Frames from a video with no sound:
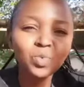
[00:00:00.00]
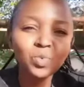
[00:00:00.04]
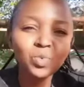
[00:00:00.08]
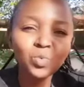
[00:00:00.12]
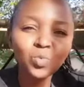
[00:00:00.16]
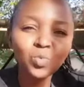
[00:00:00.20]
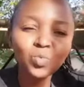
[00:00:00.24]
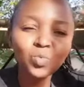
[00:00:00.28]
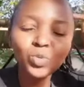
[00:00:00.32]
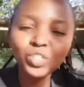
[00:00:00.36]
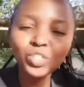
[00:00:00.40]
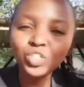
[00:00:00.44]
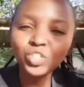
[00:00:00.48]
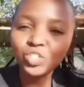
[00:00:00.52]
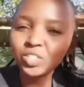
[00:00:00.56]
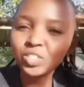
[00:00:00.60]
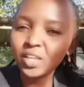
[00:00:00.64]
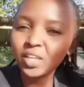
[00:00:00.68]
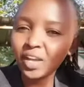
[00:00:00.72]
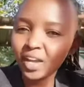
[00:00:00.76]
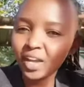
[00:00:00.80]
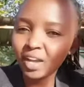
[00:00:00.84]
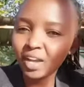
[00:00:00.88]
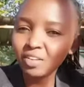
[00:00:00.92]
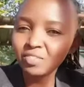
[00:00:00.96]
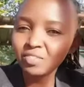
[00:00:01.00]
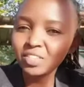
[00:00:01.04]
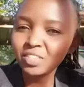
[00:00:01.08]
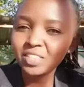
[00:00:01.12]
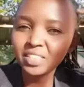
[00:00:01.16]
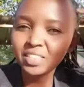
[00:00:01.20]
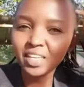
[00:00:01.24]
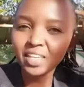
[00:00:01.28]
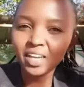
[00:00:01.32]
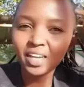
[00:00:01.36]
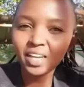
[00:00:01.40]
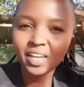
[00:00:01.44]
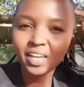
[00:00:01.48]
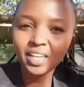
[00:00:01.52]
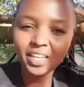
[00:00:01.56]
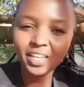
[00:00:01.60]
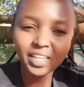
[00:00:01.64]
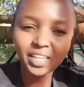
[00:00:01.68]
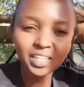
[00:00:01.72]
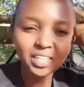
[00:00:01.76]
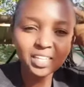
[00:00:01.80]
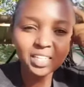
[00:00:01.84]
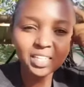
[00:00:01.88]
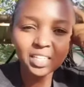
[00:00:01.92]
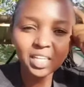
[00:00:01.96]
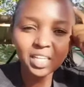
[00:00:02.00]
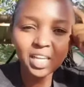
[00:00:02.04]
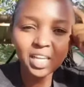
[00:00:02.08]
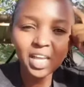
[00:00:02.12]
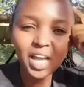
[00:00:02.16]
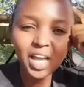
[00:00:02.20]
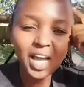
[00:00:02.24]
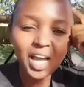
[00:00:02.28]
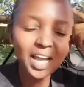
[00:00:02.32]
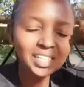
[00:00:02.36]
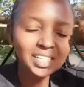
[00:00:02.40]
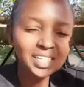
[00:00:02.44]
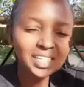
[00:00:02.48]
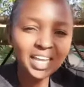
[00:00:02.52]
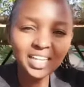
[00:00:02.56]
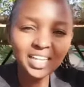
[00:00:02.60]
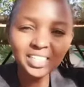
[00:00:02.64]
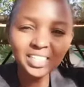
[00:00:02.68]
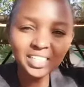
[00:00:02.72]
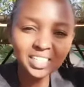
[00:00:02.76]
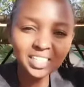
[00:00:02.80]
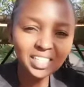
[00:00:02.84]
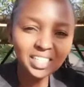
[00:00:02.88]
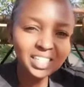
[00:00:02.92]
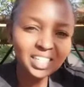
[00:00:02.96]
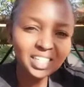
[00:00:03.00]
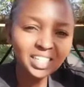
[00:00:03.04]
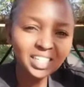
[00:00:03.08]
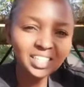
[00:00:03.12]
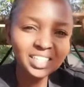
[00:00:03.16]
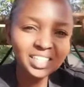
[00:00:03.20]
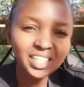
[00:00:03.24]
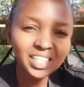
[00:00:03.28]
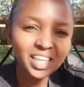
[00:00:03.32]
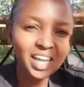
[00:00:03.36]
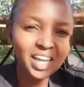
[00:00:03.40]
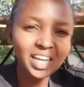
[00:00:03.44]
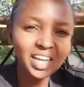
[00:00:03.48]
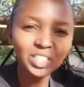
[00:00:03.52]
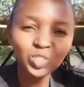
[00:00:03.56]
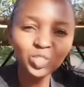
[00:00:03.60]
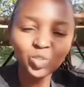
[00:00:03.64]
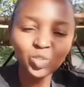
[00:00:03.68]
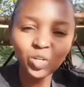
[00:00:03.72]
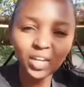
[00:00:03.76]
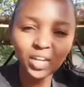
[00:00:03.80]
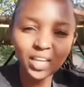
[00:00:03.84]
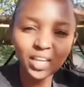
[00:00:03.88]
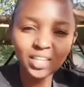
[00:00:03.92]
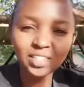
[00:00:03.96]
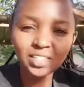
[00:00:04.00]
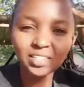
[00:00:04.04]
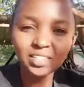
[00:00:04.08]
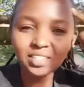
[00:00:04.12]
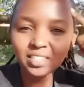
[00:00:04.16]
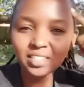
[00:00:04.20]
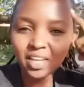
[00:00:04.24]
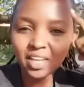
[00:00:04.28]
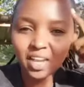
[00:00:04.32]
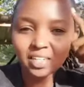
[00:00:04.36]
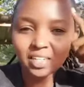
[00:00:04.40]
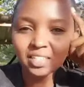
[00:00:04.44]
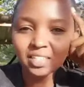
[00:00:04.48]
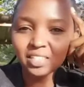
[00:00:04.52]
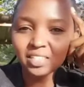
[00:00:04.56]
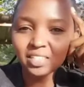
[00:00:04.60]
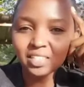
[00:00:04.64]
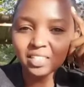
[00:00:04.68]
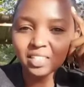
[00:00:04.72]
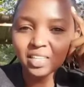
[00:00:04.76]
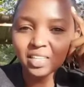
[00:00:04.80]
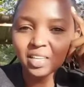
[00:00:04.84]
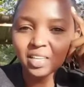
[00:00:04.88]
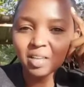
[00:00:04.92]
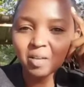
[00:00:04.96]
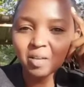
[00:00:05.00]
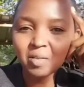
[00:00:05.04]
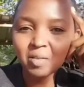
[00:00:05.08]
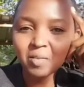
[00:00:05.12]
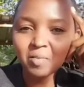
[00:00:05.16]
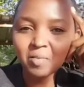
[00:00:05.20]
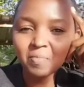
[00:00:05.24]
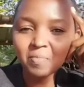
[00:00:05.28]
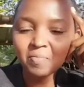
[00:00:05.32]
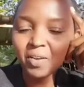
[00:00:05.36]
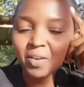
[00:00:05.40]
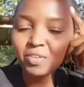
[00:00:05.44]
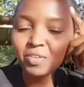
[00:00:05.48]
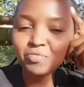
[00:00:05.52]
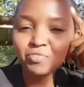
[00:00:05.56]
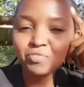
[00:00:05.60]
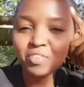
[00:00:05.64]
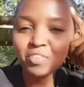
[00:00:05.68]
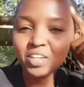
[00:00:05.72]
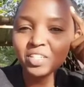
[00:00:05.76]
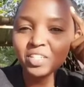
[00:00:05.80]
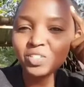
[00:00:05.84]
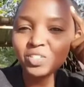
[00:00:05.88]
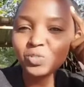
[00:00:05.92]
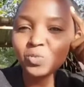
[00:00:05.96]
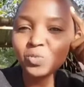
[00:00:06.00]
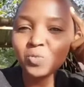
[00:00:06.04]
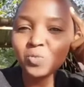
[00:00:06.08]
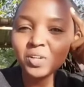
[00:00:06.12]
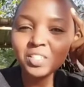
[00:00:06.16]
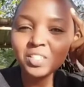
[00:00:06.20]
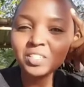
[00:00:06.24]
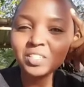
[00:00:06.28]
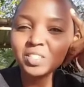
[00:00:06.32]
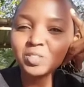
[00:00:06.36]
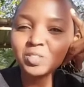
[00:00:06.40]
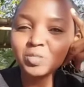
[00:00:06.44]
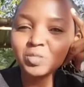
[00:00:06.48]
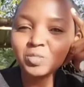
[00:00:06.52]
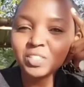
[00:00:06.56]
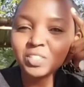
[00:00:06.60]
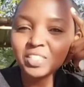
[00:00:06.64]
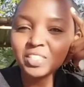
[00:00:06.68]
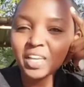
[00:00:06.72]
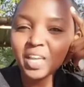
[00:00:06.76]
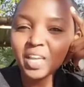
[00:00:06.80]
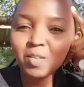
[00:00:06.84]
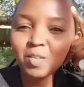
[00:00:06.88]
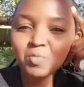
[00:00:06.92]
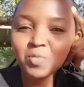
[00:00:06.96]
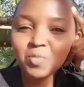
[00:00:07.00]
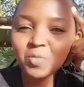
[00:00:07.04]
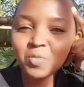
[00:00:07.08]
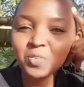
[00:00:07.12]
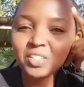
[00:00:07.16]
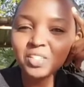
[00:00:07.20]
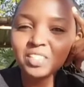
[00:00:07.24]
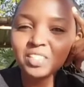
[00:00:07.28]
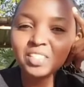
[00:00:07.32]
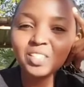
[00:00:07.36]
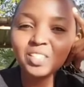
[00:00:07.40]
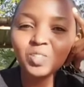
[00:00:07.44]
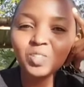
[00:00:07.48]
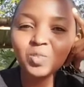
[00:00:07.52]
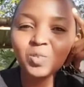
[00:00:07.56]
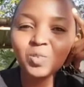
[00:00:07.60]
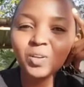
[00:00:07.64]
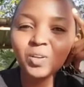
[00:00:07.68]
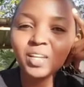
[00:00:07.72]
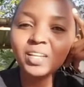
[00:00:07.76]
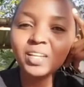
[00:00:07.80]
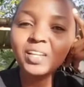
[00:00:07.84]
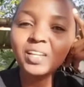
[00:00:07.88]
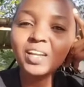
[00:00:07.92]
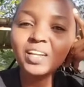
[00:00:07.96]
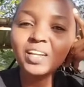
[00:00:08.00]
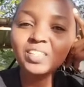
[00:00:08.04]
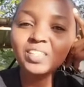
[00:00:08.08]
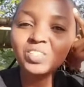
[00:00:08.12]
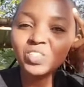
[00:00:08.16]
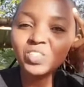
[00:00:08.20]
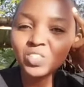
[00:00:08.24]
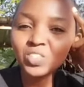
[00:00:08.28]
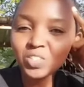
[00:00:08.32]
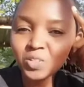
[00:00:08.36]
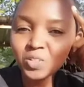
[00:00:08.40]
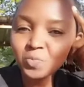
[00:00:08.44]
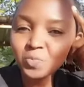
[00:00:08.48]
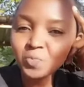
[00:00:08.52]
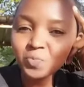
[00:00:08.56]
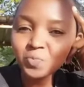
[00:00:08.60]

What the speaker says: which they have in their head. And until they actualize that, my friend, you're wasting your time, you're wasting your energy.